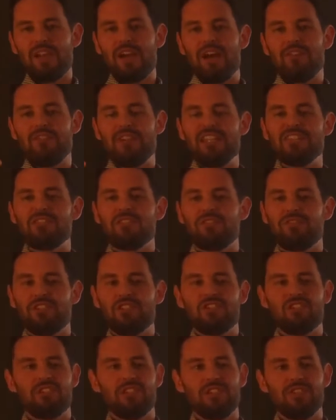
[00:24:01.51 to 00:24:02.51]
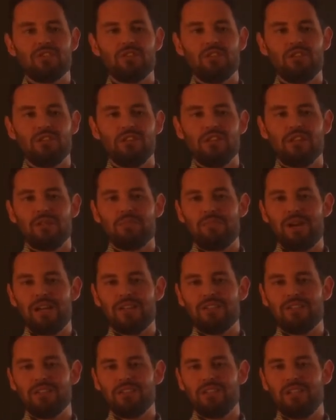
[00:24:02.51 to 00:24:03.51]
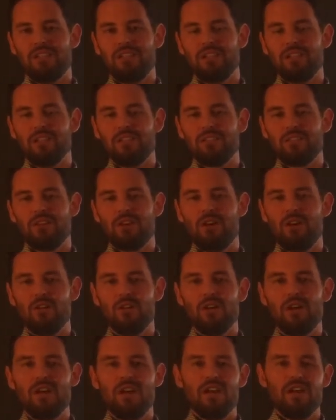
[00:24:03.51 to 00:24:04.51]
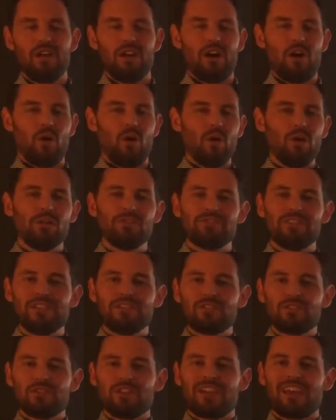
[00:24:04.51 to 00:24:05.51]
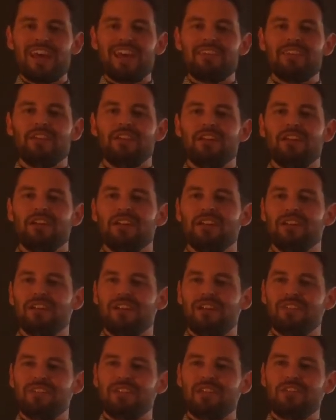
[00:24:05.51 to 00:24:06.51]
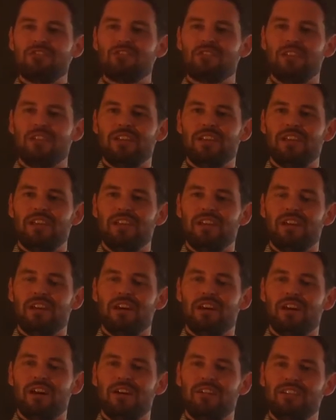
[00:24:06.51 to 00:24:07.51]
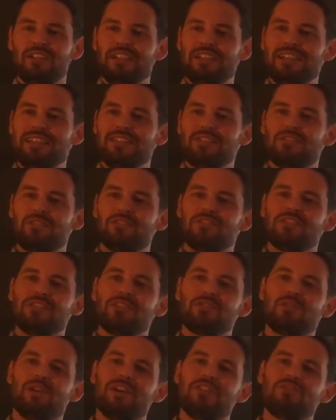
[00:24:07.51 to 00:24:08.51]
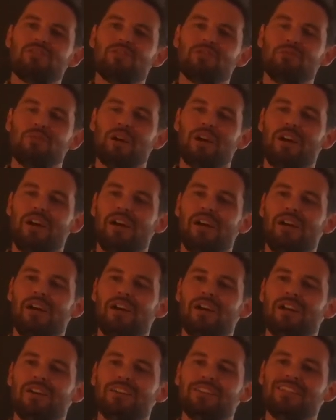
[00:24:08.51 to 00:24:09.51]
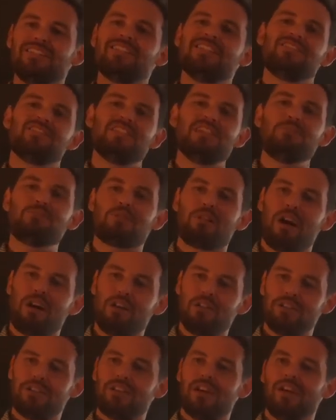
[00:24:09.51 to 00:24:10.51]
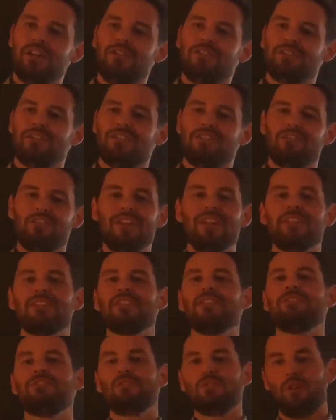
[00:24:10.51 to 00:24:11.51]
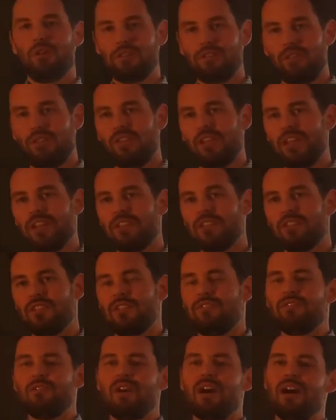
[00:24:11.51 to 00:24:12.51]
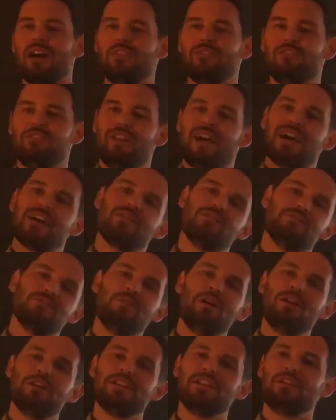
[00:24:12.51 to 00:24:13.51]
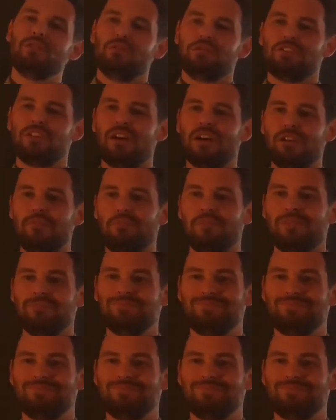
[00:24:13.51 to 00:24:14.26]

we have insufficient internal capacity. So all of this together essentially leads to a situation where this is deprioritized relative to other things if you have lack of money or time.